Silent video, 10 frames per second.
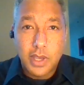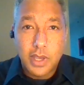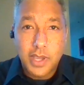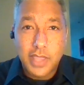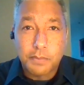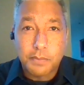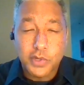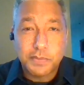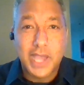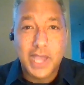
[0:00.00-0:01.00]
again, the
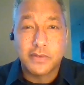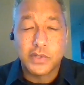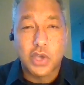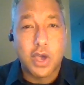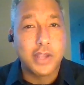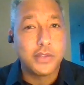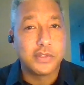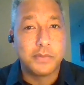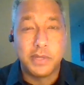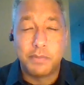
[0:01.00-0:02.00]
perspective and talking to
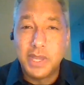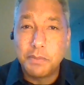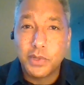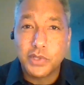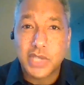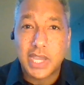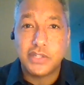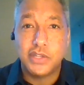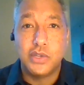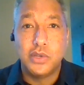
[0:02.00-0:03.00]
as many people as I
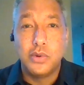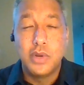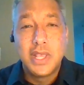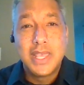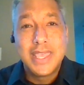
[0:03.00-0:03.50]
do